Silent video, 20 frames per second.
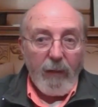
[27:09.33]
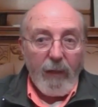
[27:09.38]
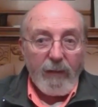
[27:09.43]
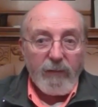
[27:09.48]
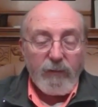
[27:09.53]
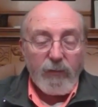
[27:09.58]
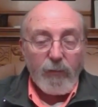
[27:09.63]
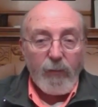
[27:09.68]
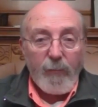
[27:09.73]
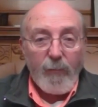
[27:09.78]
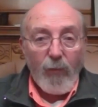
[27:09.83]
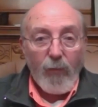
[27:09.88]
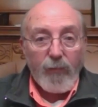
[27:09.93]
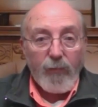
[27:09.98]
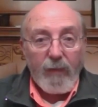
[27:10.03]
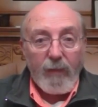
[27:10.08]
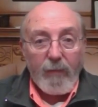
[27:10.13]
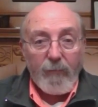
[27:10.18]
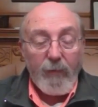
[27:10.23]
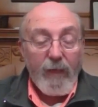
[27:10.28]
And so
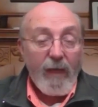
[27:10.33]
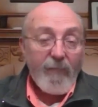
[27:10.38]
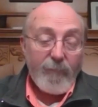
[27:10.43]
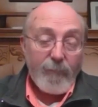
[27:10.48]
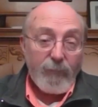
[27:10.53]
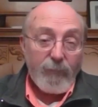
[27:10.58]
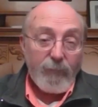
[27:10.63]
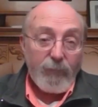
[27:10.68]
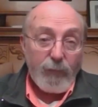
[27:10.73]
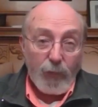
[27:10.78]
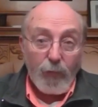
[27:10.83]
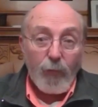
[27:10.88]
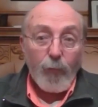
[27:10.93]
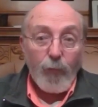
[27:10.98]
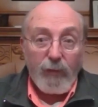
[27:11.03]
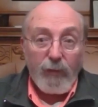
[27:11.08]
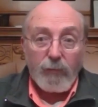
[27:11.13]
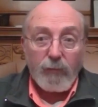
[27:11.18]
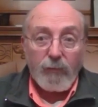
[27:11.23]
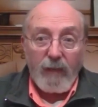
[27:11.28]
we have two
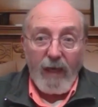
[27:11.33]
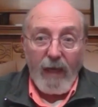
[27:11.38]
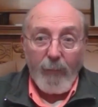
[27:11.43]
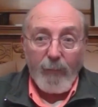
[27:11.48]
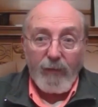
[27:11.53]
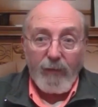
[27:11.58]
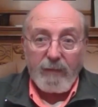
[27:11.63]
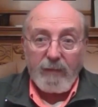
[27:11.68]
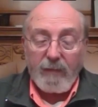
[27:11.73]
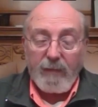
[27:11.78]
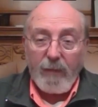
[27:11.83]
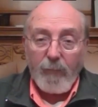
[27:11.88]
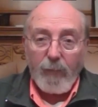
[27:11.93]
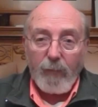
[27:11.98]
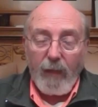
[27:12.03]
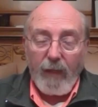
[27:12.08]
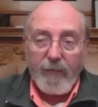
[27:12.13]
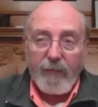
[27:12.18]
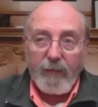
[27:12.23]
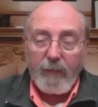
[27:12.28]
original copies, and they
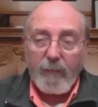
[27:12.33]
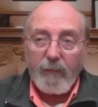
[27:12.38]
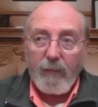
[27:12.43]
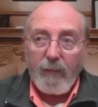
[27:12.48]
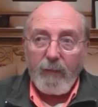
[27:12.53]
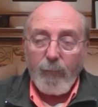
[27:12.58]
were, I think,